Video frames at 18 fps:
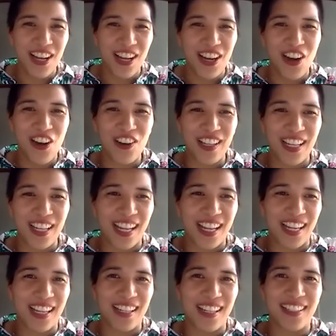
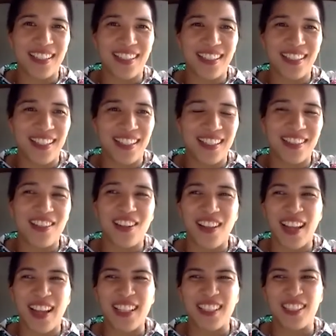Okay. They're
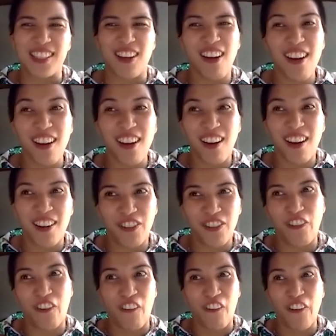like, duh,
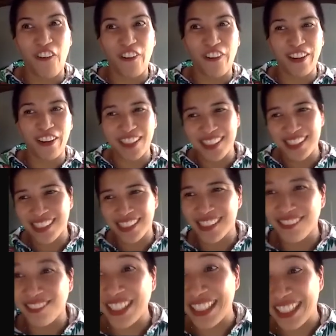of course.
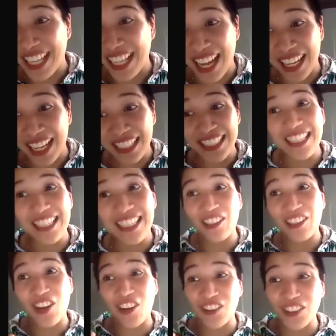But yeah, it's not
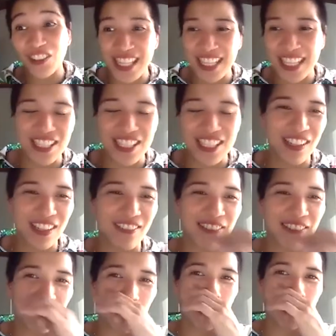common sense to
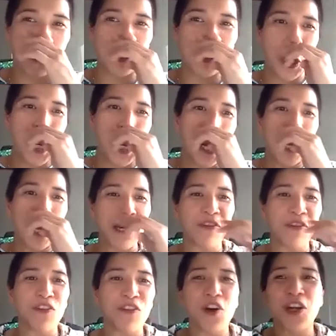everyone. And
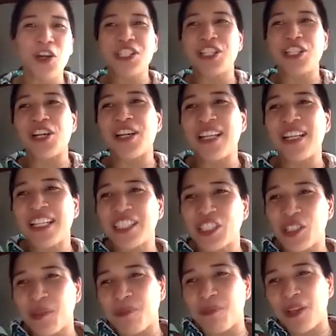of course, learning
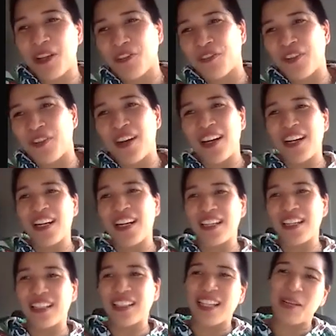should be fun.